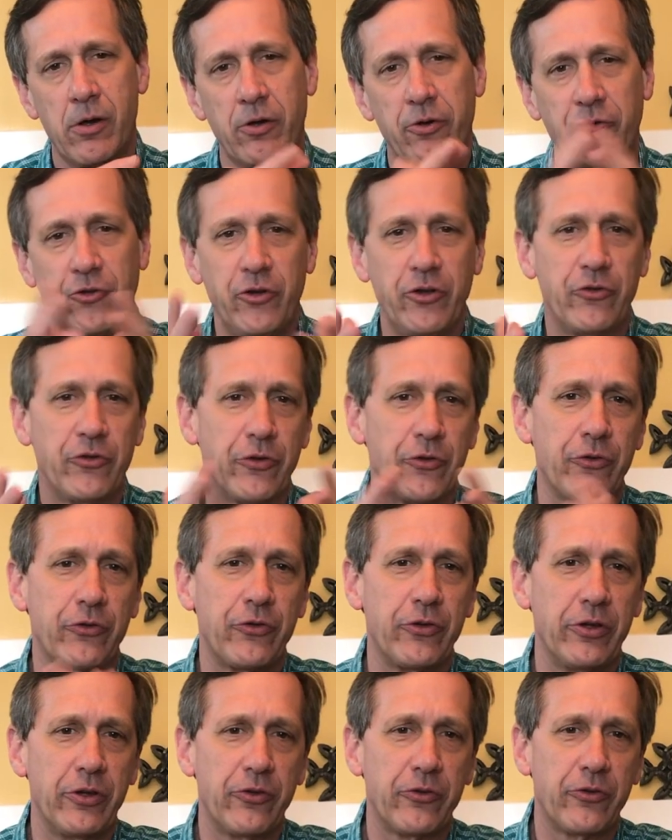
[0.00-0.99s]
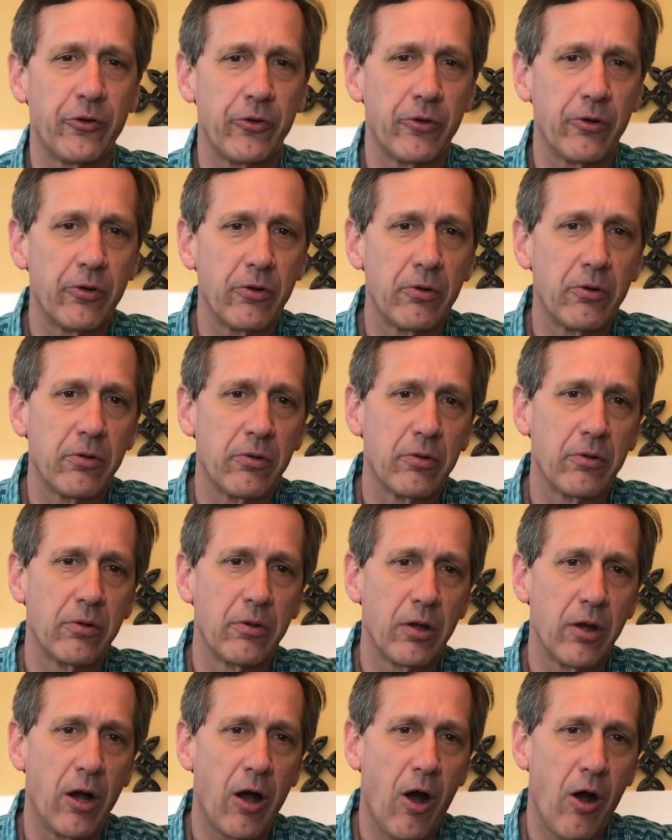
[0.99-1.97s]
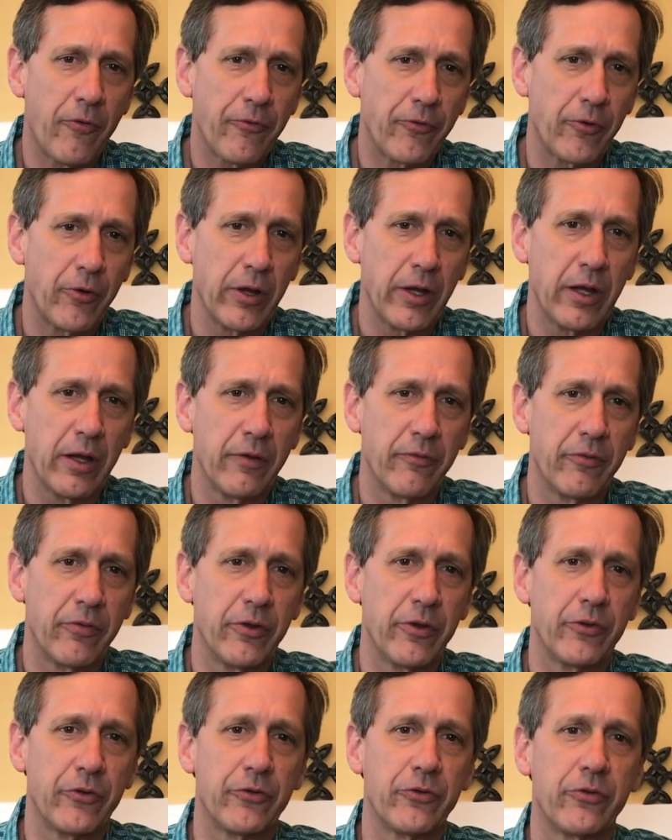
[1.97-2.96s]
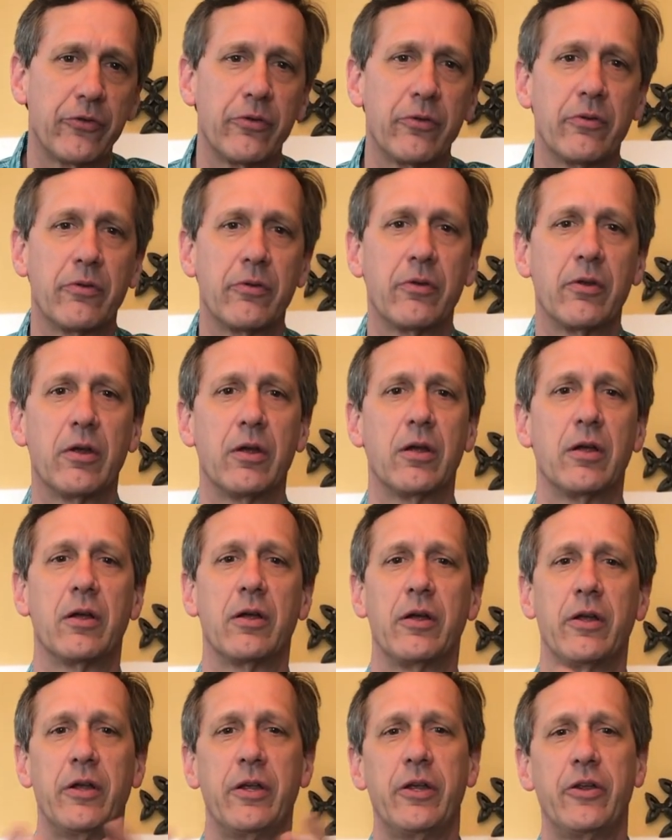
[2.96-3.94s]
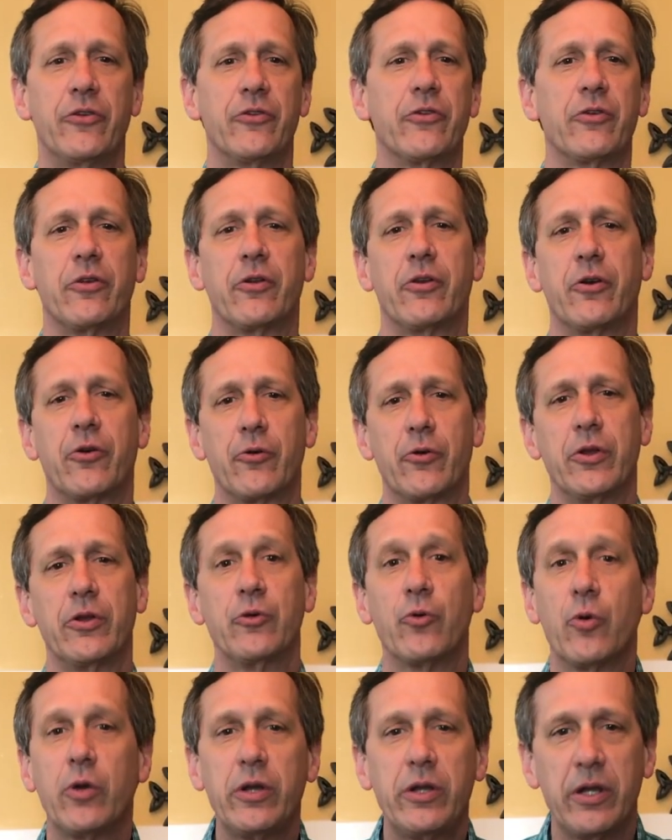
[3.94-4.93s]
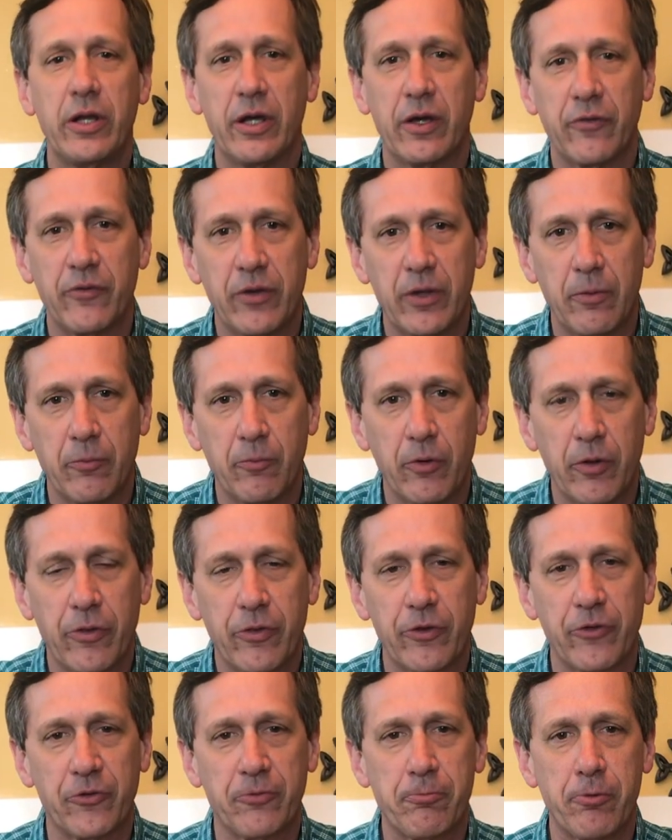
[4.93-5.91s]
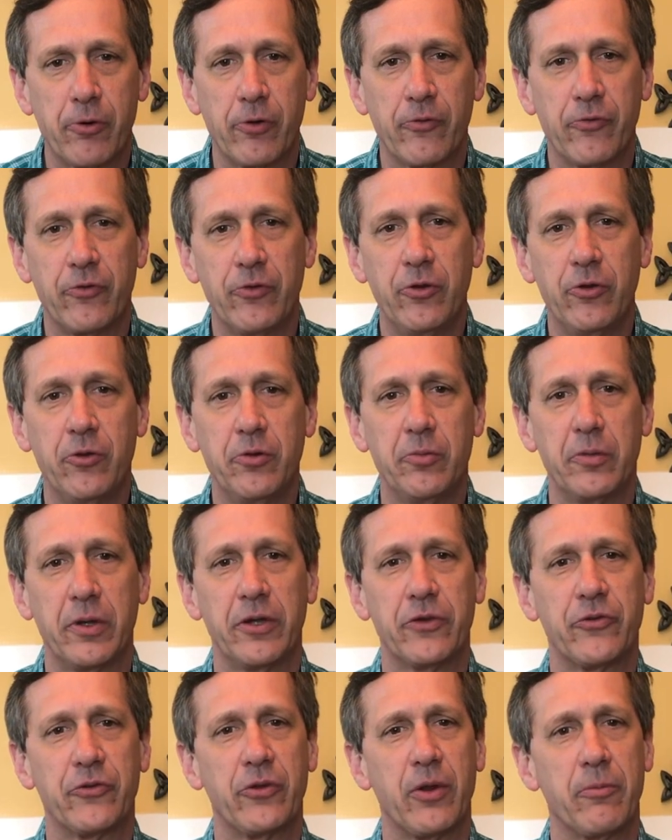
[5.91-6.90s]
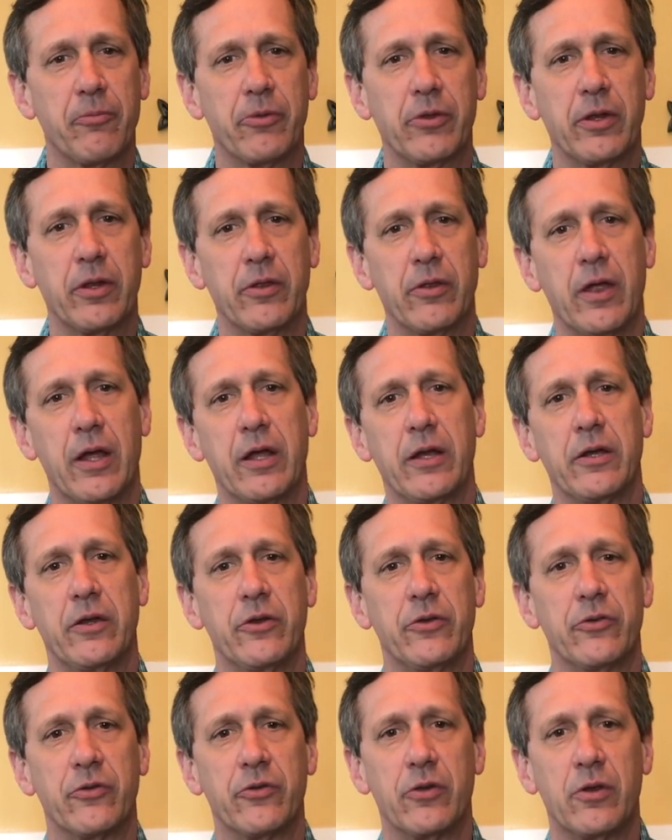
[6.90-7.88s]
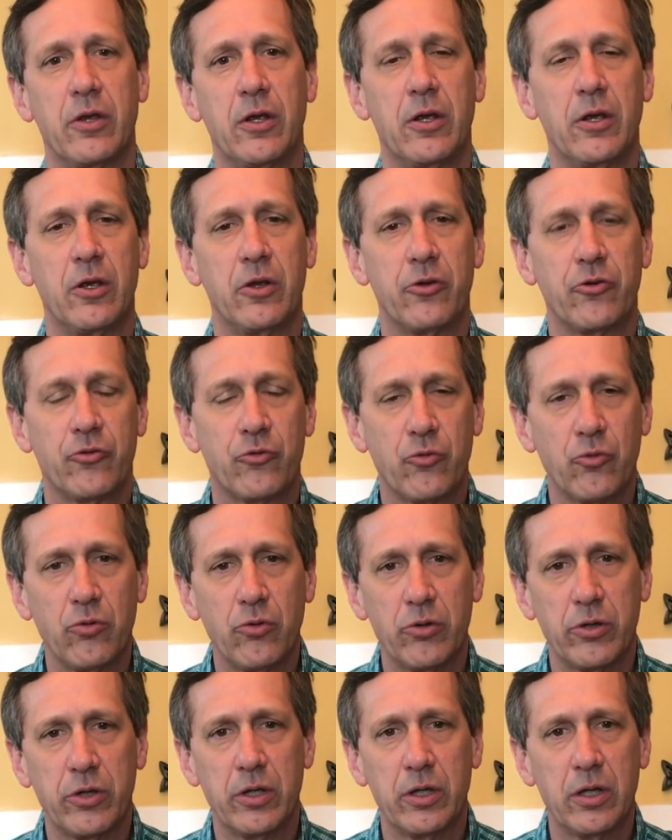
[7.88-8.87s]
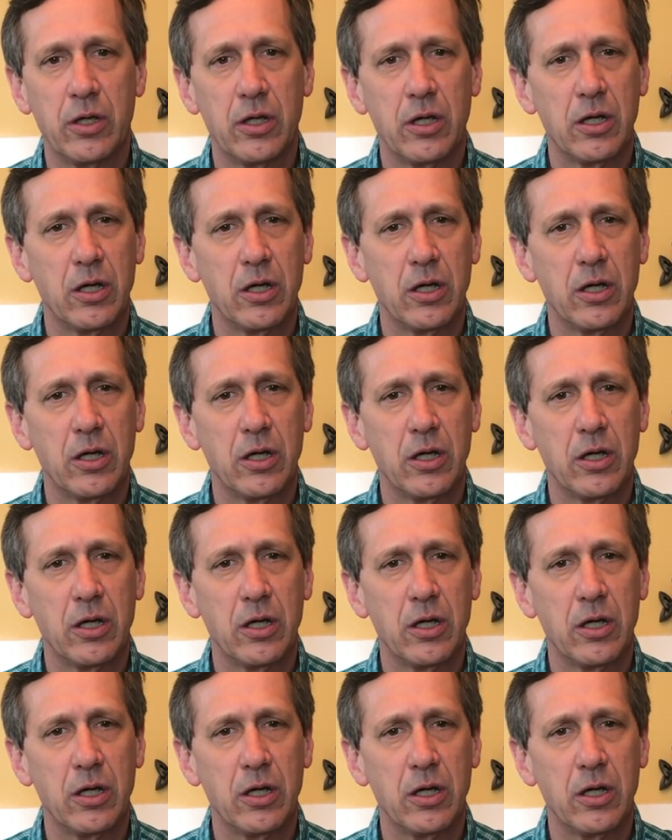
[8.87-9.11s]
Jesus sees her offering of this, her anointing of him with this perfume as something that is truly